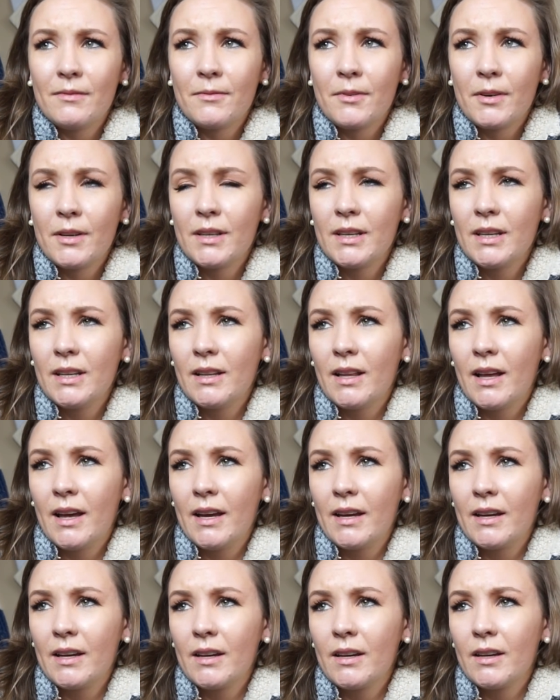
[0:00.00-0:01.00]
really
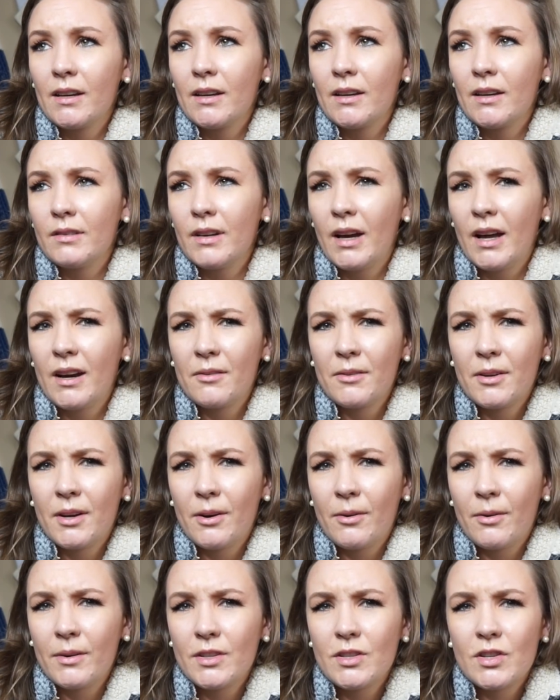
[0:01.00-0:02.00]
like, I don't
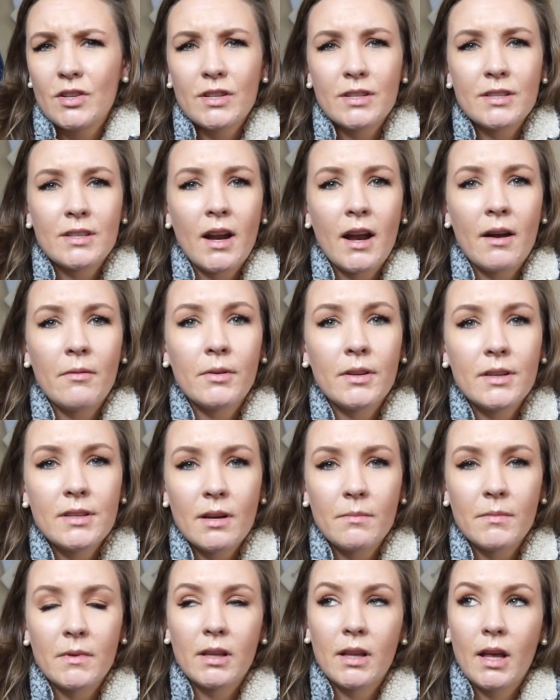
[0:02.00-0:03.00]
know, it's just not really
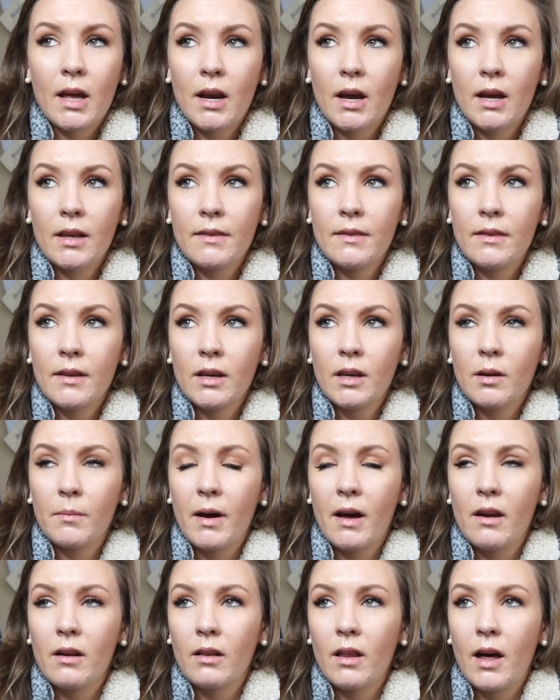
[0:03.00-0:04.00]
something that I think
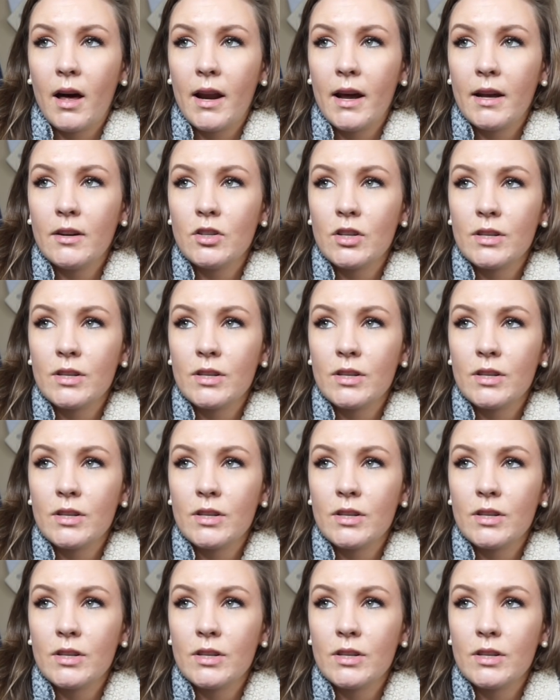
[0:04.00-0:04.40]
about a lot.